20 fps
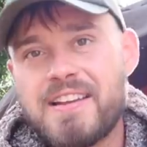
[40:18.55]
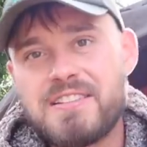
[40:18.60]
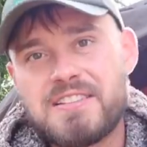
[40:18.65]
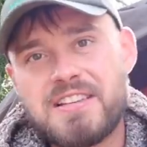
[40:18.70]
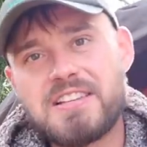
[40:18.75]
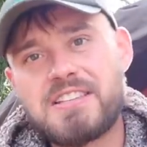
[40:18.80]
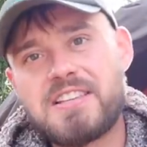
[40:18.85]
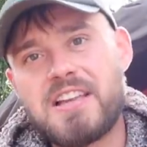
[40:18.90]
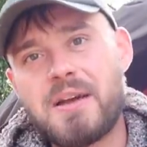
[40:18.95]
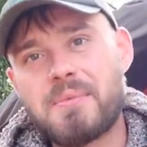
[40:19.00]

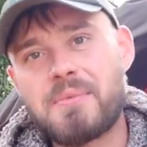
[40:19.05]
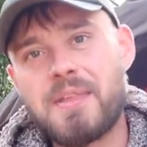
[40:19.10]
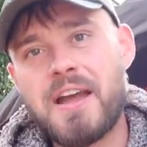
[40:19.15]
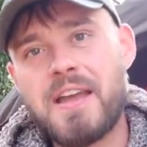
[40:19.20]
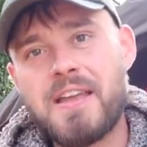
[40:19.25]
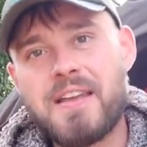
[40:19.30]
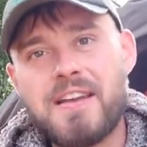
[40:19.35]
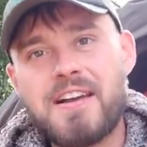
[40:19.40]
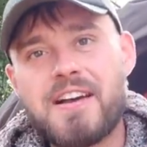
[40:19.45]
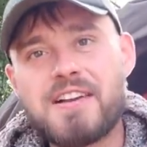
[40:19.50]
So that's the
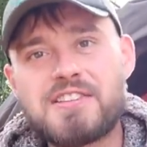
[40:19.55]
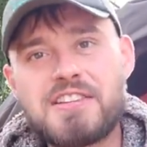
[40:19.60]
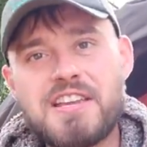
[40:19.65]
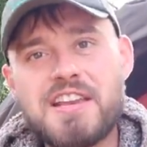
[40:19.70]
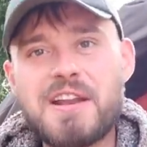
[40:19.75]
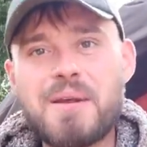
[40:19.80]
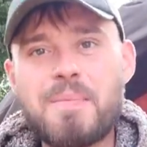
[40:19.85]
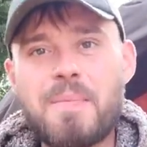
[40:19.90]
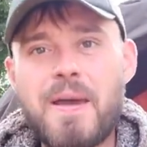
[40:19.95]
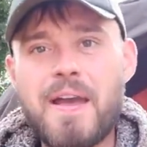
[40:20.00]
update.
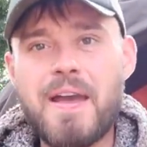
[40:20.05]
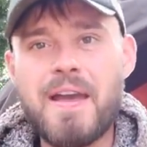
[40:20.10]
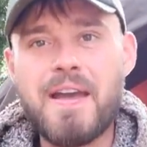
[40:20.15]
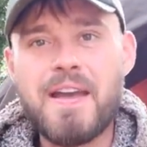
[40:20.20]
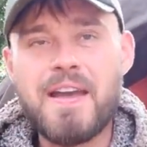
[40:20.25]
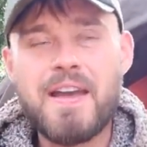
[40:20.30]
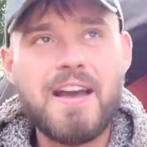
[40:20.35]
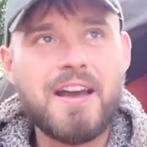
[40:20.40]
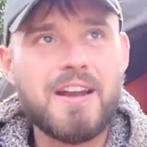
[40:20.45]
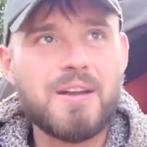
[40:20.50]
See you in a bit.
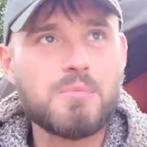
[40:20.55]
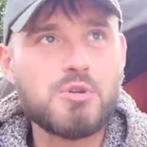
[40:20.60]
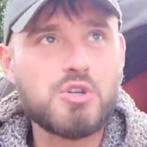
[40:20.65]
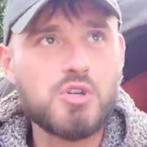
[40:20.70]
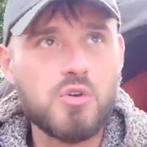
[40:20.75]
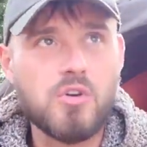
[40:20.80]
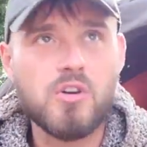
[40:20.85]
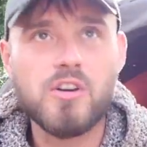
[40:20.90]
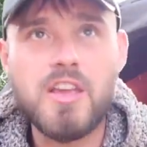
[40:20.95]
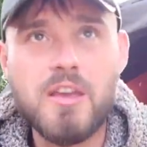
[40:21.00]
And I'm
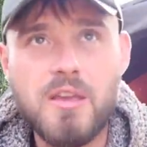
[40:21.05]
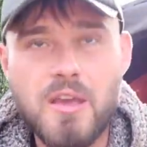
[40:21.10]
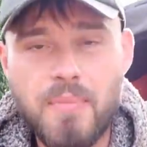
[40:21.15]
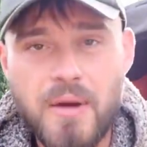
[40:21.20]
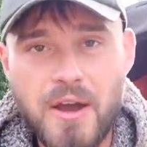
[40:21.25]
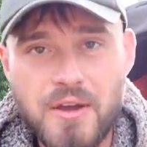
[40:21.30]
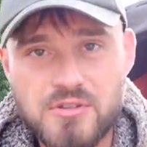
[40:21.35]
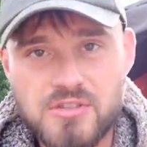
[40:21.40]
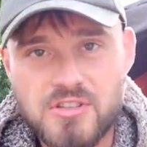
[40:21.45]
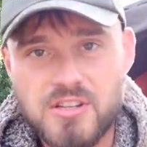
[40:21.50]
sure I'll keep you
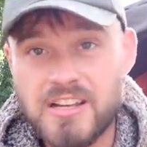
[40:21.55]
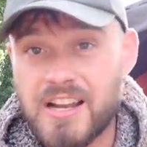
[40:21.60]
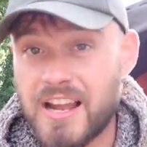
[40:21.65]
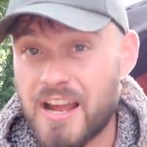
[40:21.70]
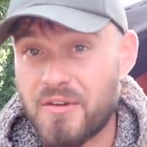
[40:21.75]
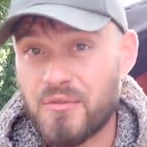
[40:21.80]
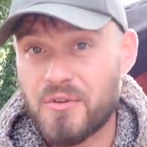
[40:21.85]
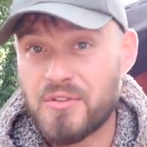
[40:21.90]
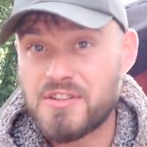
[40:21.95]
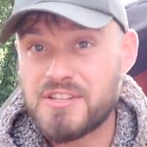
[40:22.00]
posted
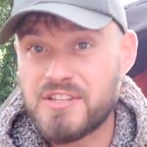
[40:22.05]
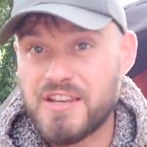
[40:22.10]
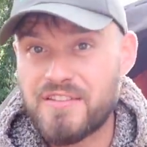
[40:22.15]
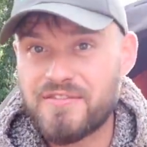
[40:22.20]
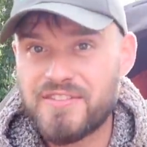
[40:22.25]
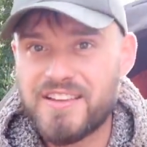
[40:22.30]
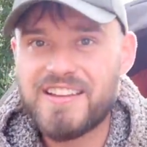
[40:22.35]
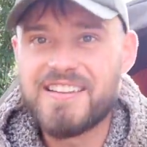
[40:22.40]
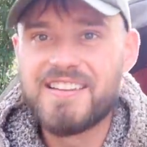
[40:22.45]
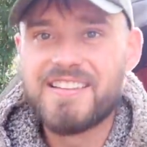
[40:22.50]
later on this
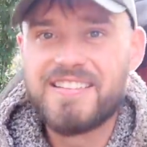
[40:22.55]
evening.